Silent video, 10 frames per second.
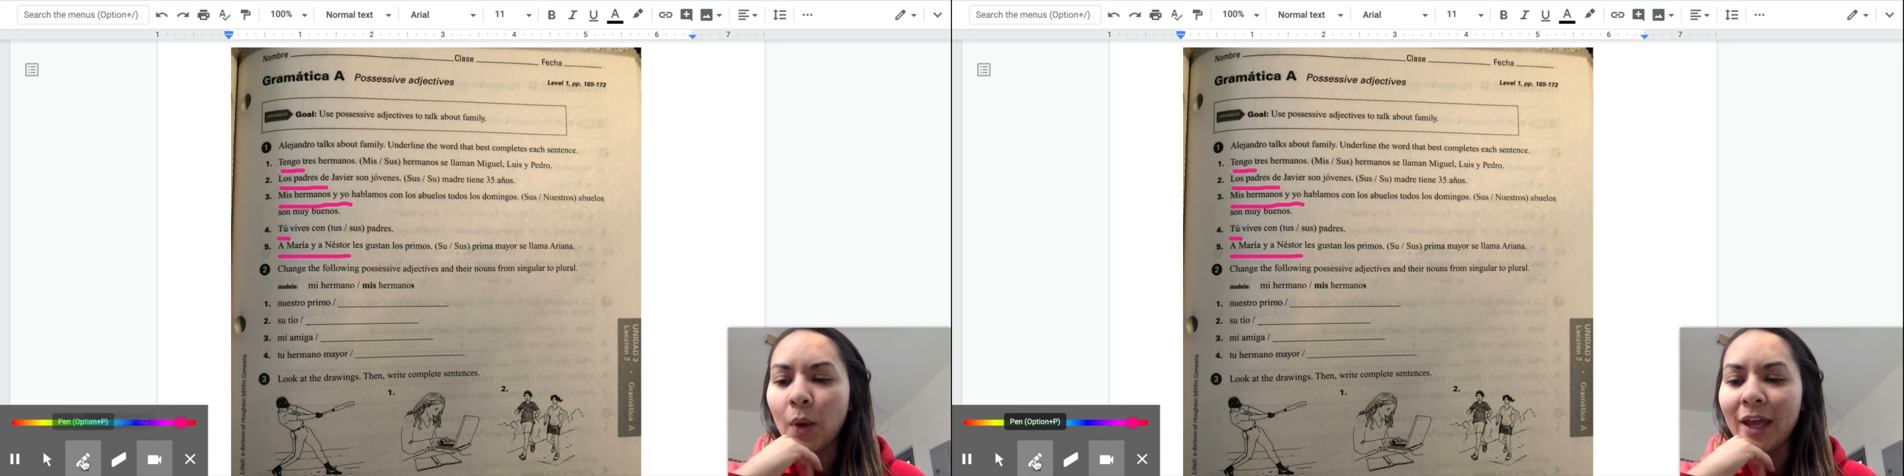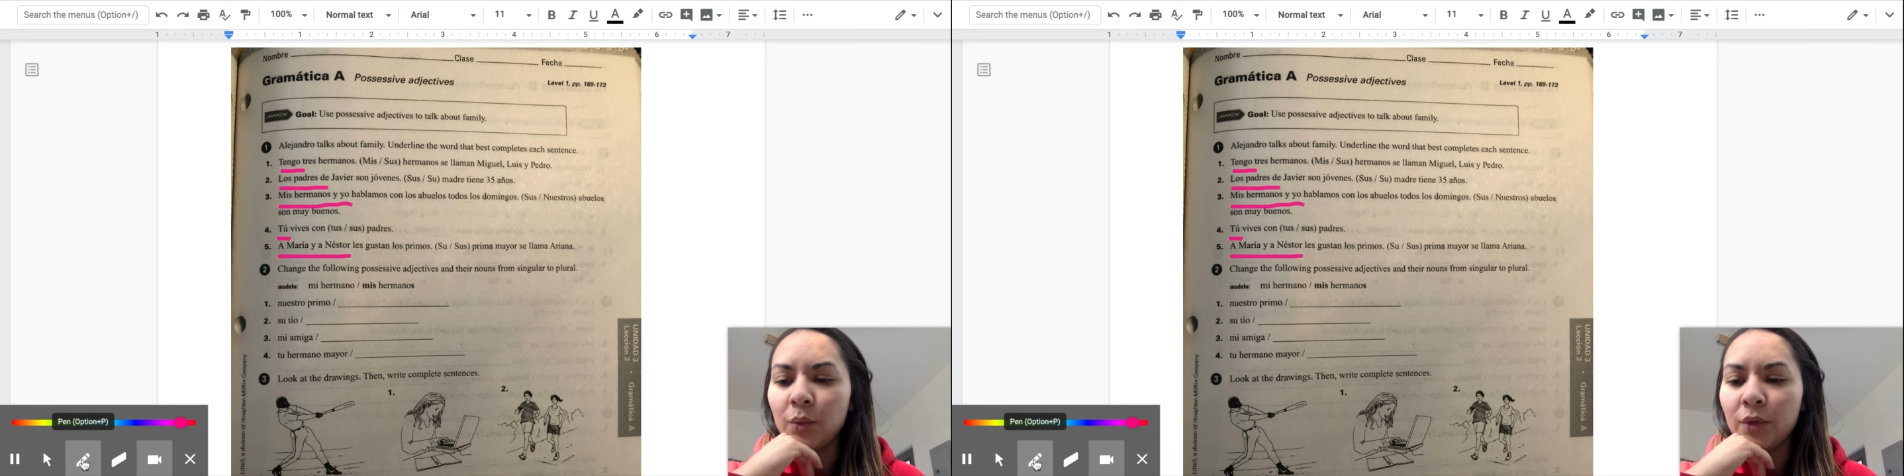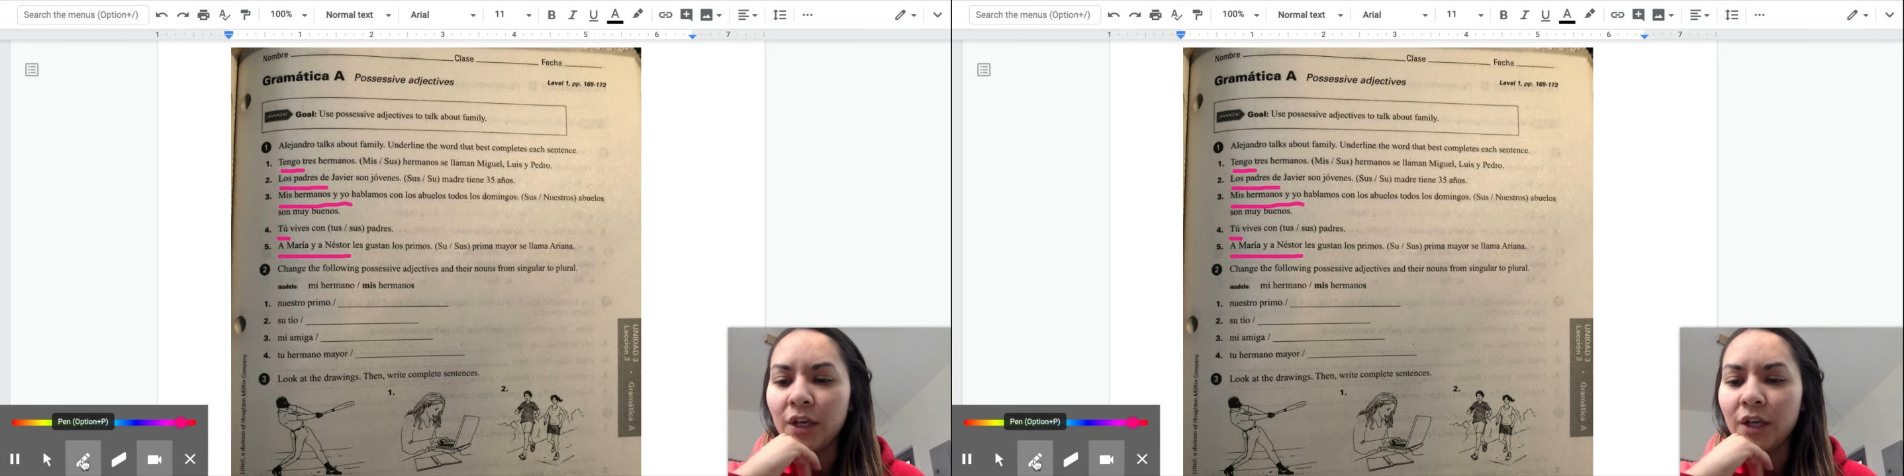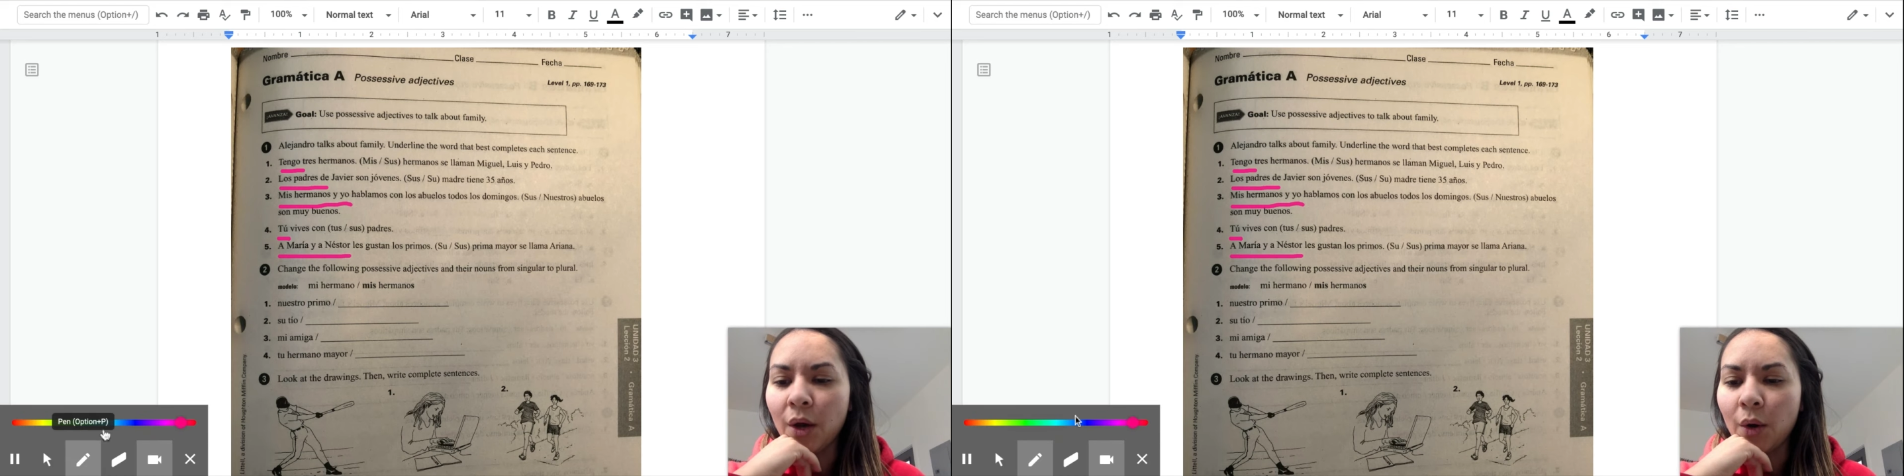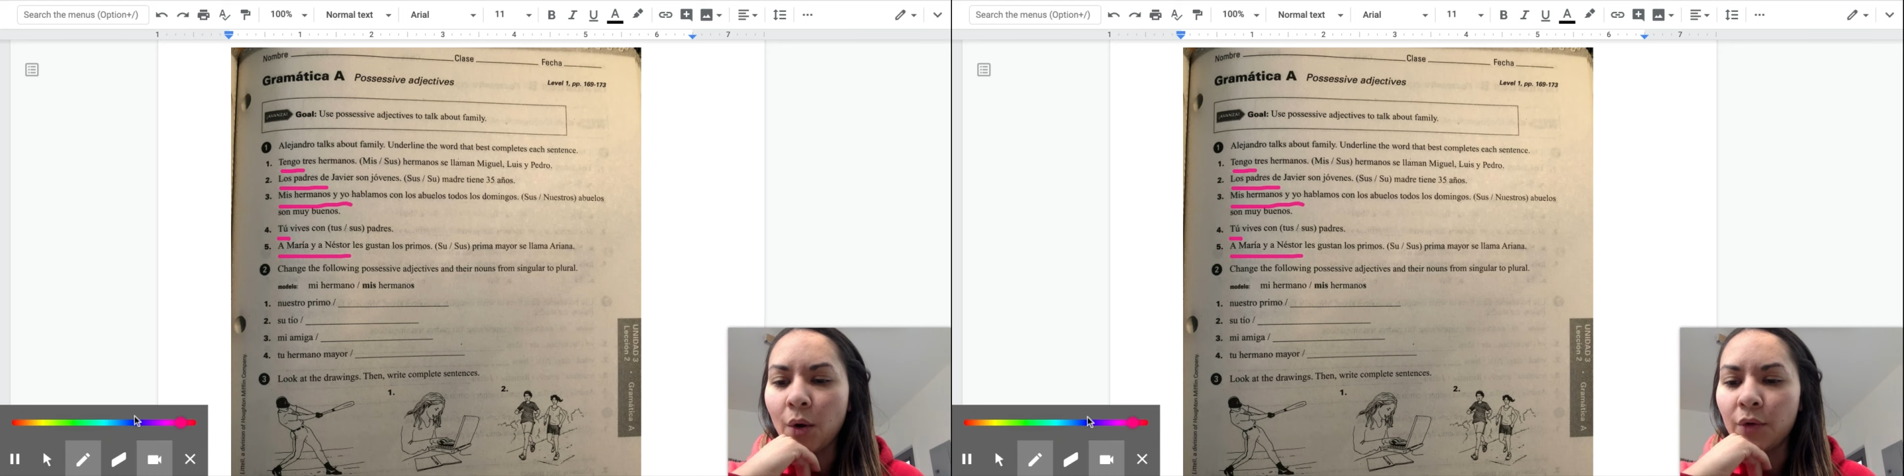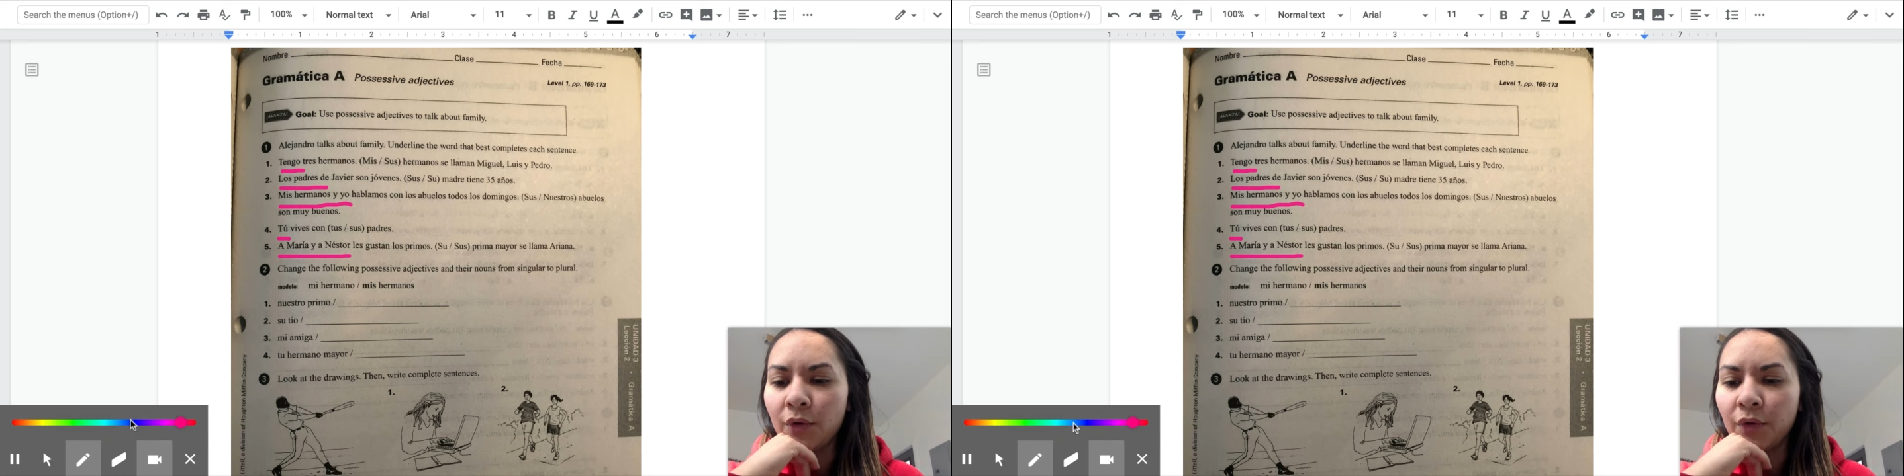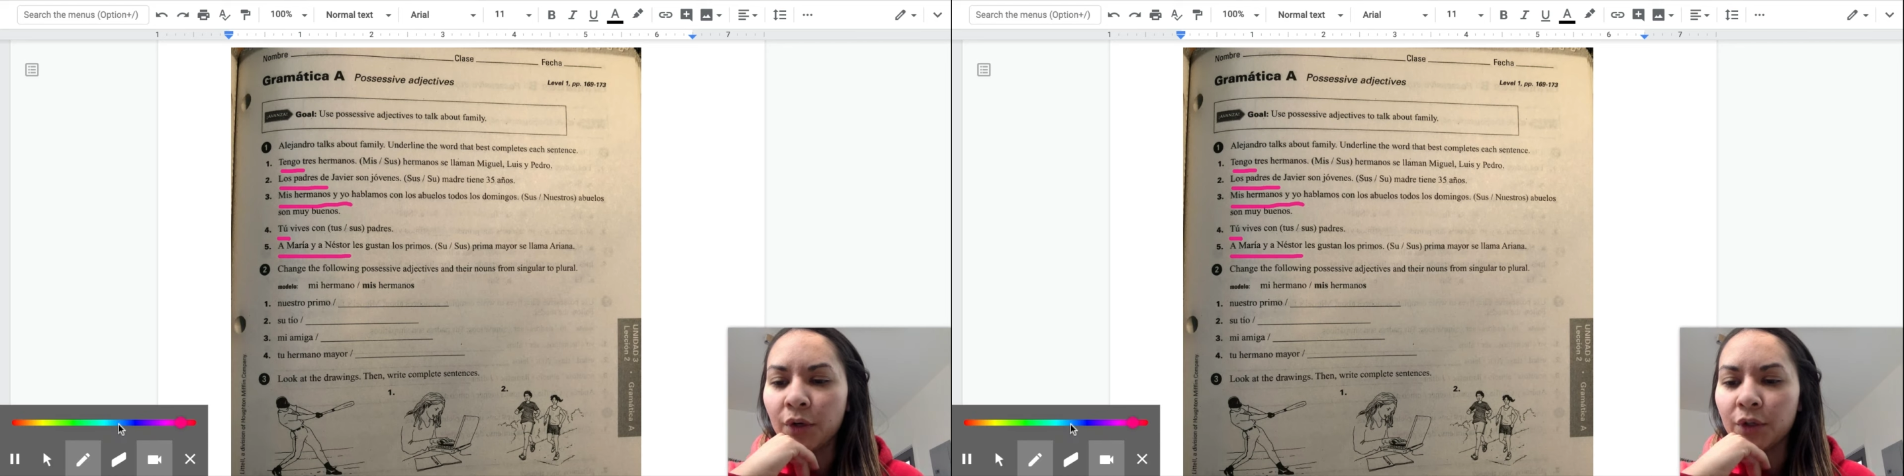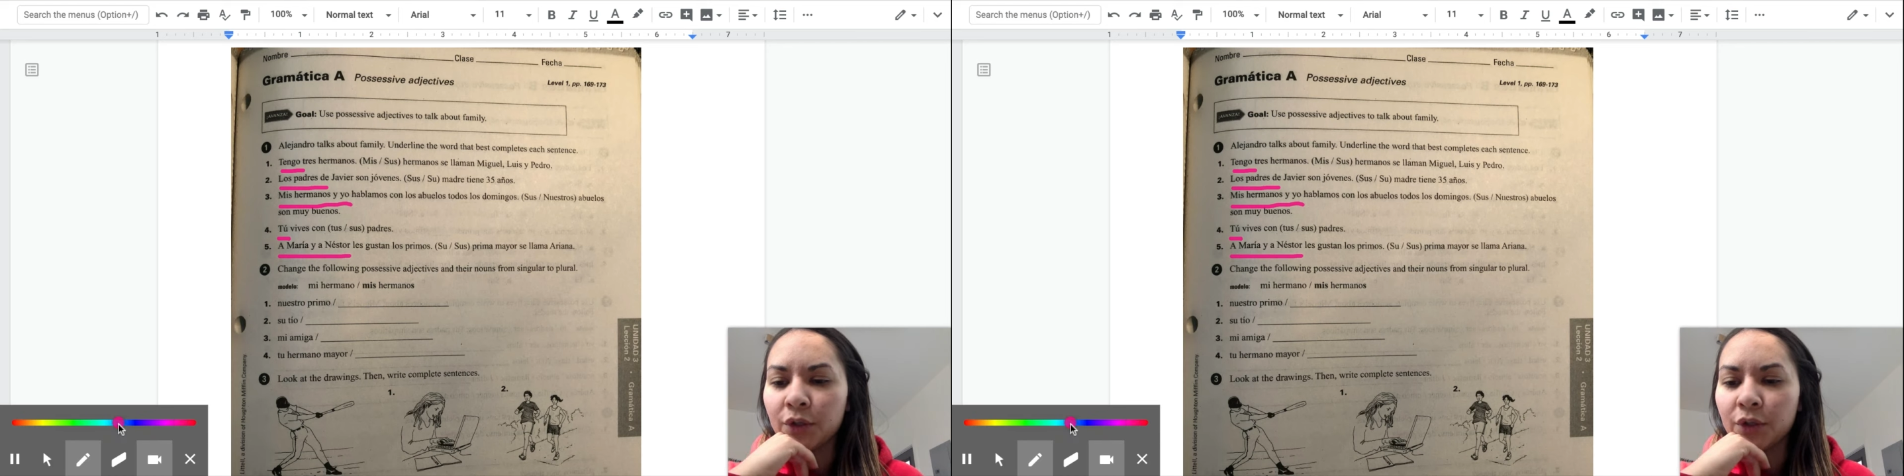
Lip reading: we go over